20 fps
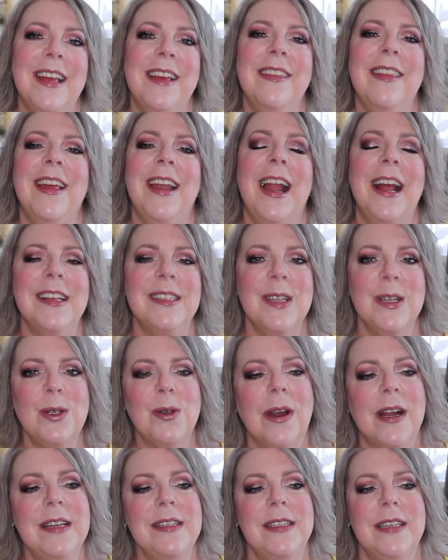and then as it
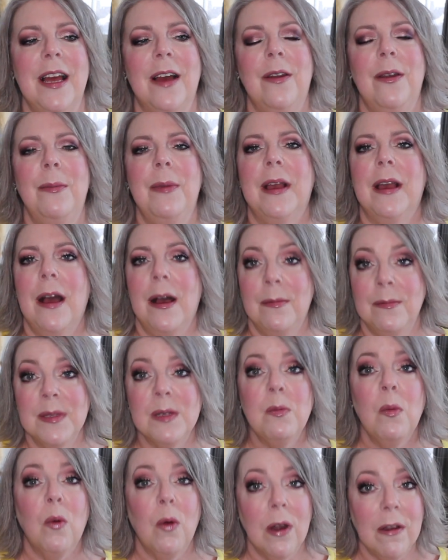dries down, it
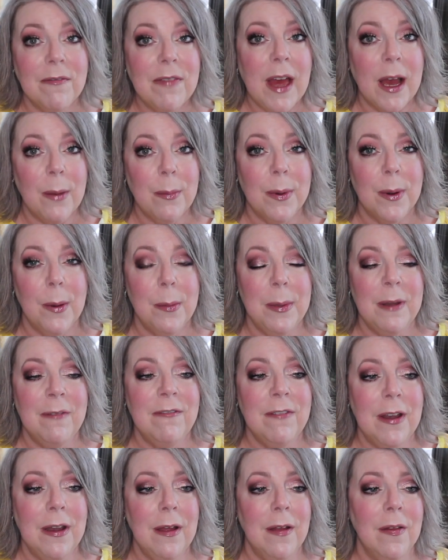becomes more of that bourbon
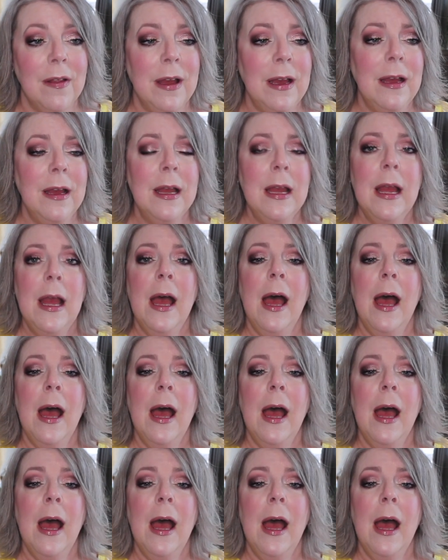vanilla.